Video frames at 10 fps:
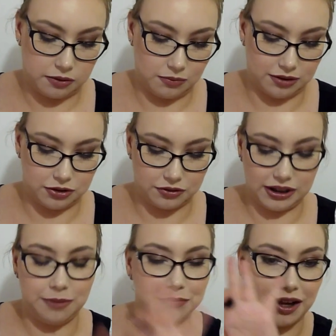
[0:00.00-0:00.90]
Well, not
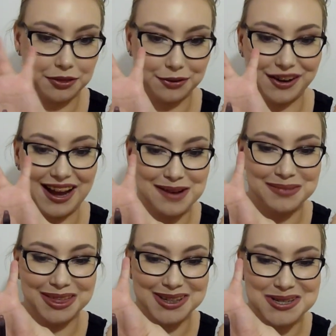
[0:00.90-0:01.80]
really. I throw
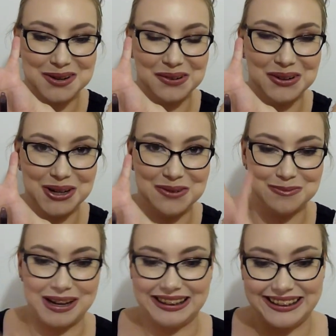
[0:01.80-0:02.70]
Amethyst all over
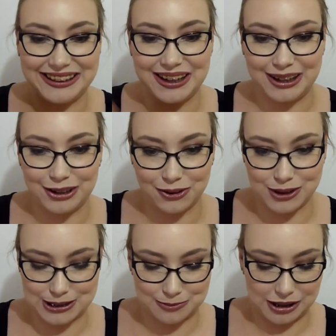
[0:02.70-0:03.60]
my lid and
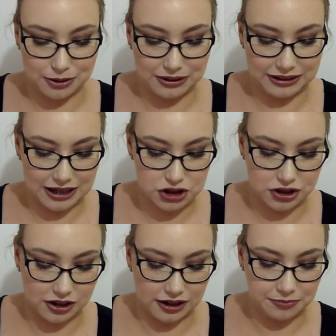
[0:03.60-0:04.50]
across my lower lash
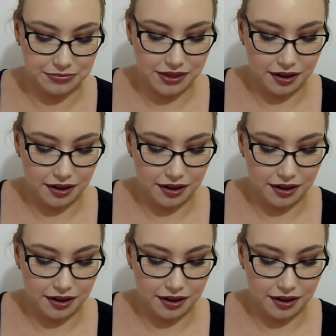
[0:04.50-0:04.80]
line.